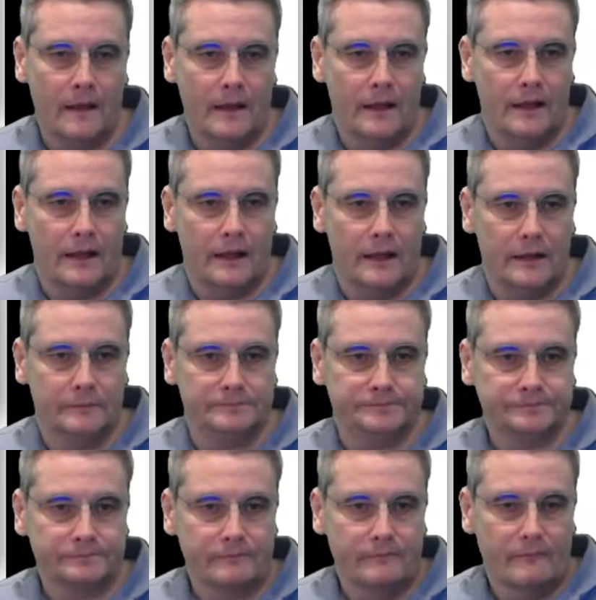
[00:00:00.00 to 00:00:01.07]

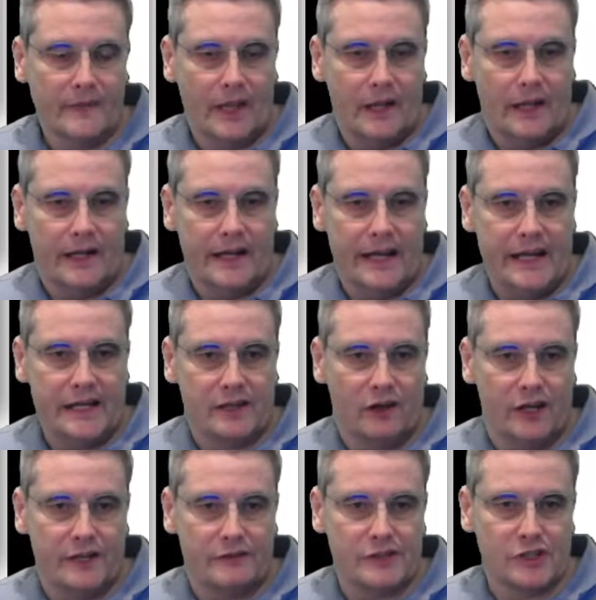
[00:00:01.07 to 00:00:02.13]
And he'd
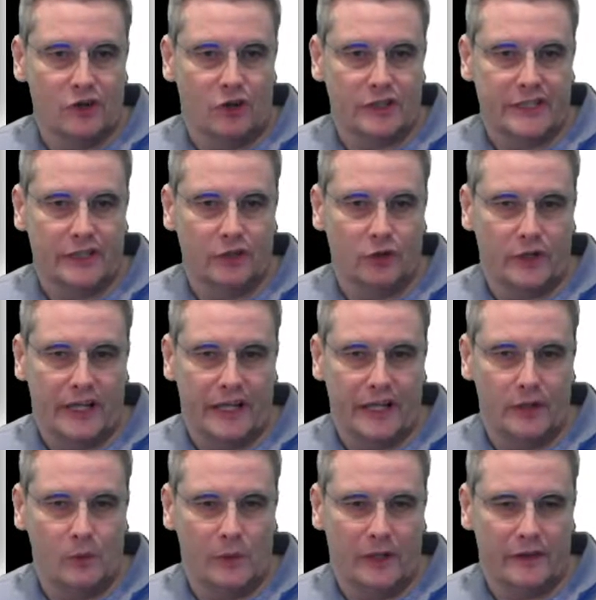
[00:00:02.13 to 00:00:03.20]
kind of started looking
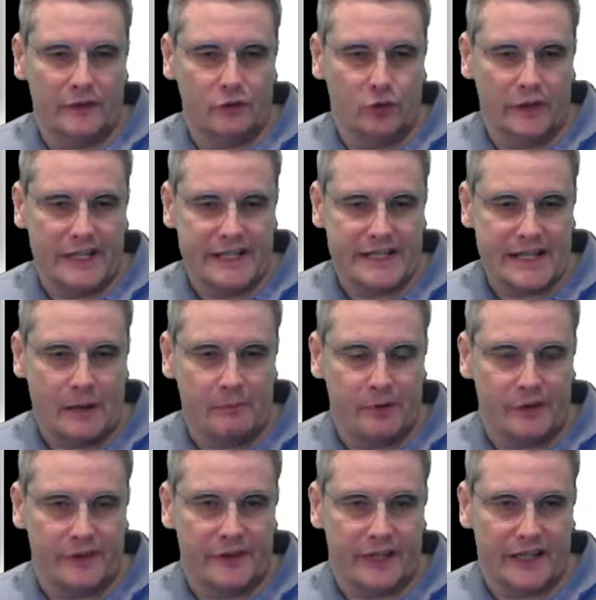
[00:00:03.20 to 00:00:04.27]
at, well, there are all these
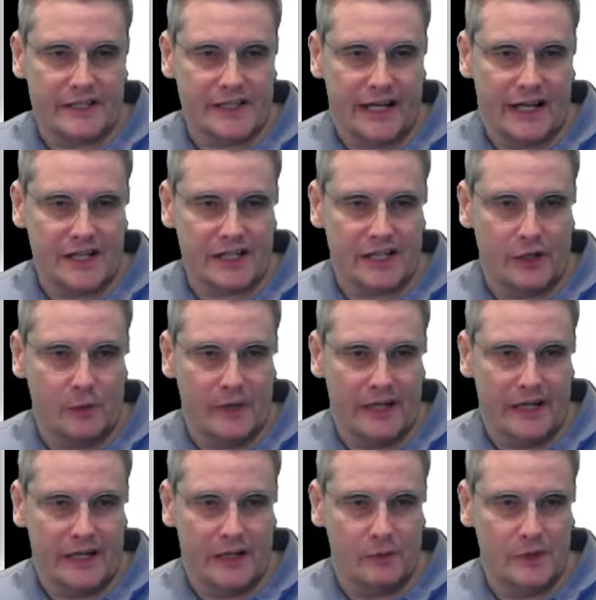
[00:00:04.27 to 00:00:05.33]
separate things, and actually
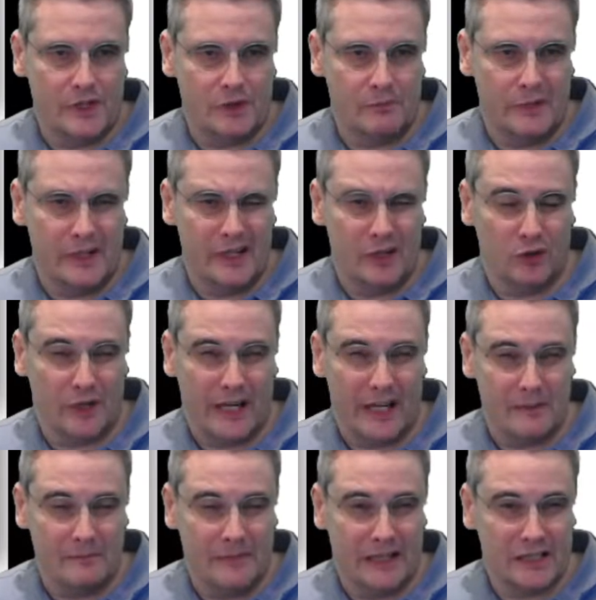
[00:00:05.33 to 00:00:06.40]
we should be looking
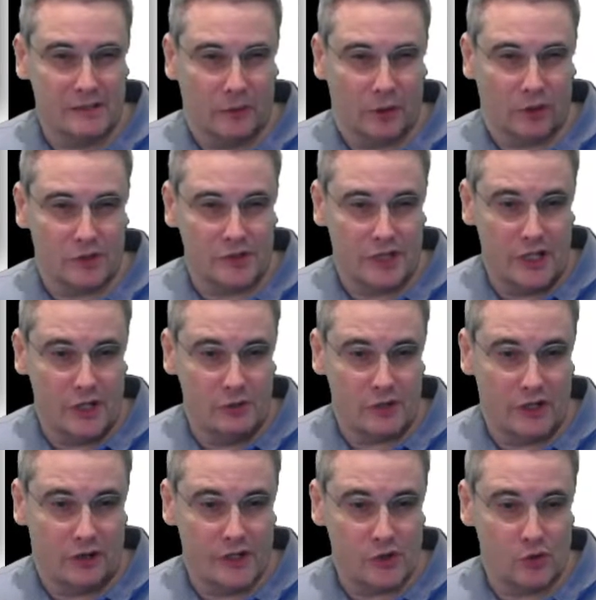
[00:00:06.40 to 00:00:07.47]
at meta models that
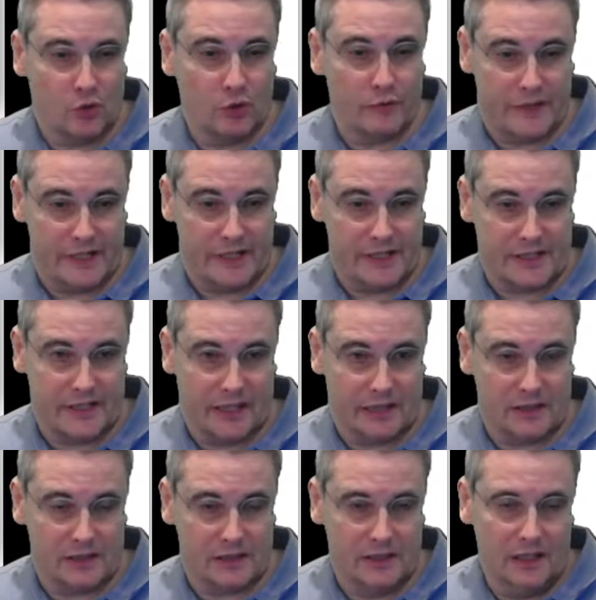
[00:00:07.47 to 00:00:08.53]
utilize all of these
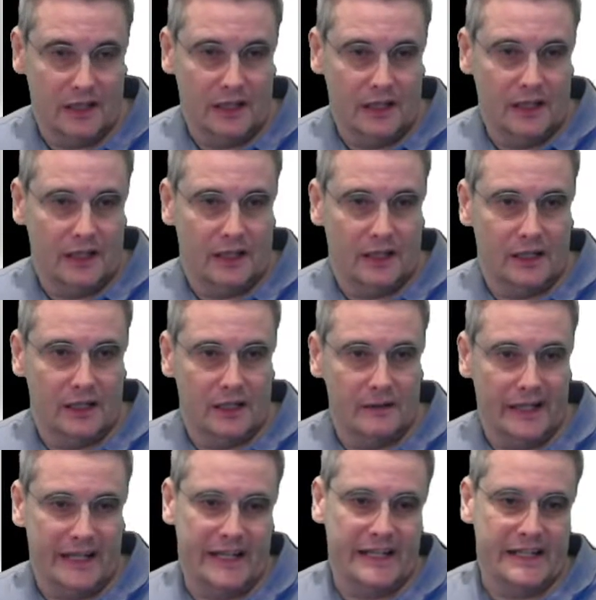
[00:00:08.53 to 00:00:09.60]
things.
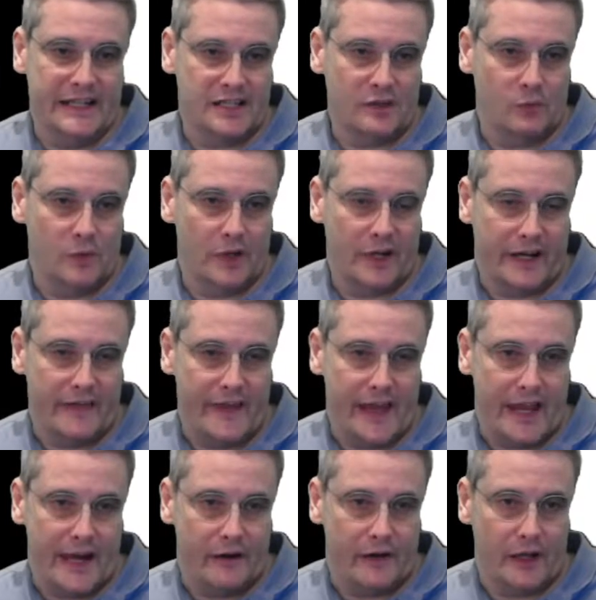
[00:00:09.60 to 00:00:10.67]
And he did some work in
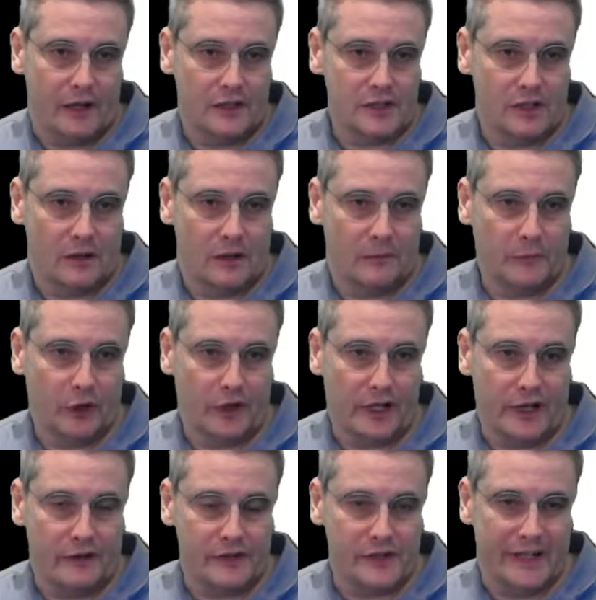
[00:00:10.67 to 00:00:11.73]
that area, so I'm not going to
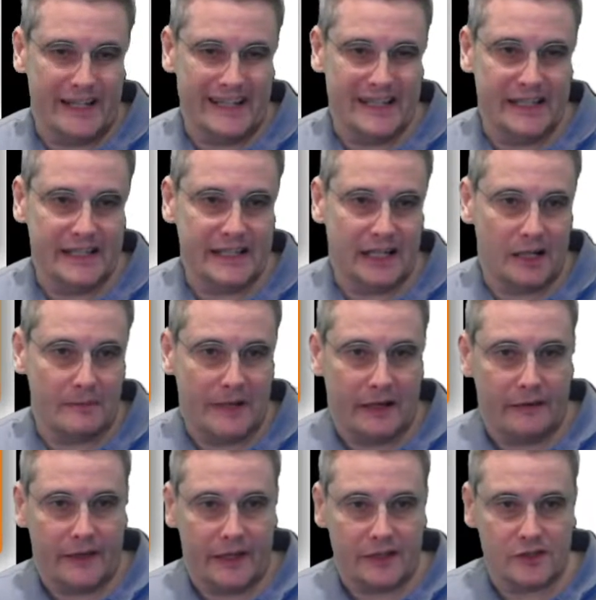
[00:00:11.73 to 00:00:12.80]
go into any detail
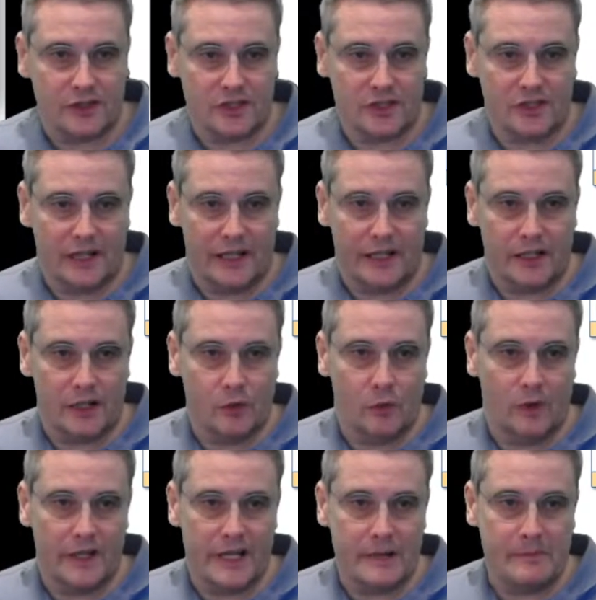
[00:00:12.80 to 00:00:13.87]
about that, just to let you know
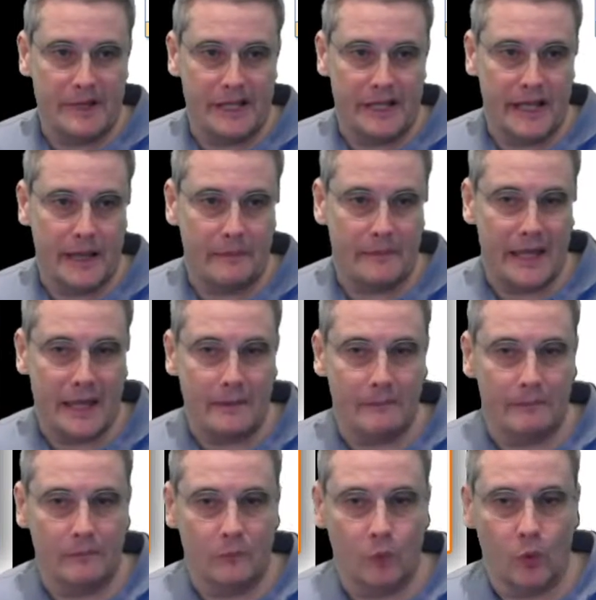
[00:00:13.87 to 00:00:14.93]
what
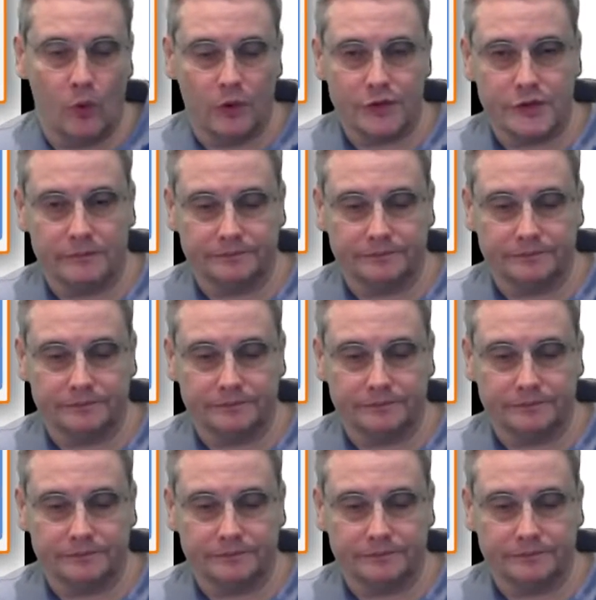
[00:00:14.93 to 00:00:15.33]
EBMM was.